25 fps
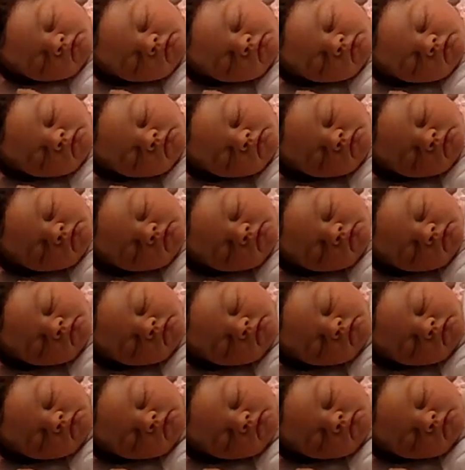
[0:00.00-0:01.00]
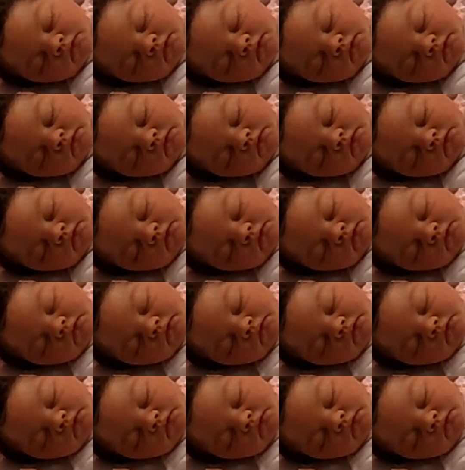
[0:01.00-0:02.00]
that sweet baby.
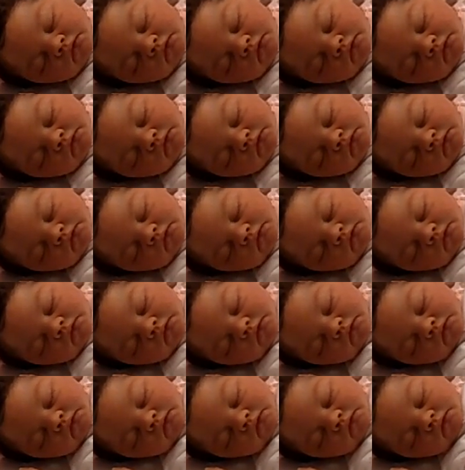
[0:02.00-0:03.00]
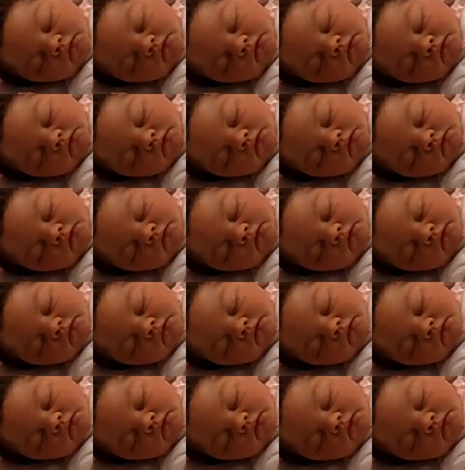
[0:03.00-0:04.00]
Oh, my
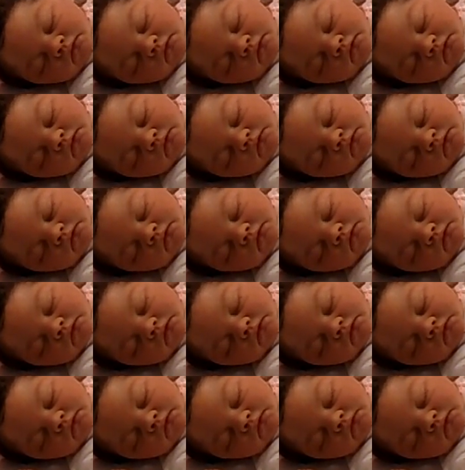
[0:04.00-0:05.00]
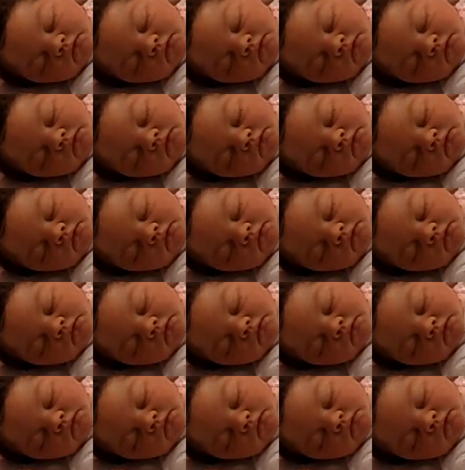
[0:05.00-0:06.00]
heavens. She is
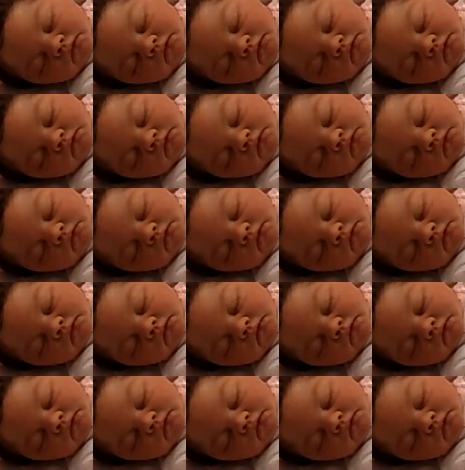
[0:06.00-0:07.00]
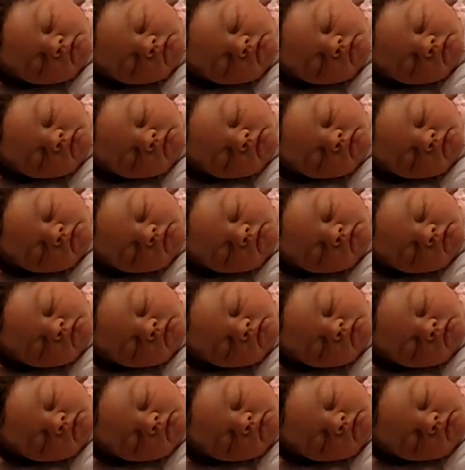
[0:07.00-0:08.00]
just a snuggle little bug.
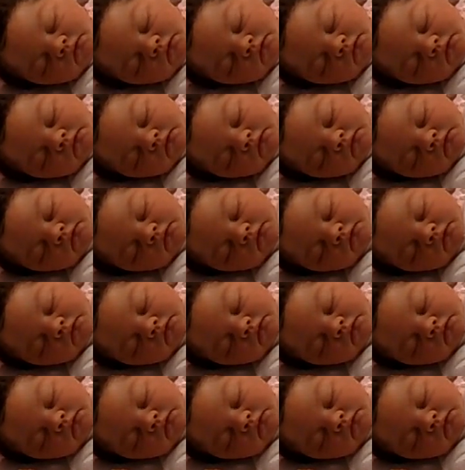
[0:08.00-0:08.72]
She is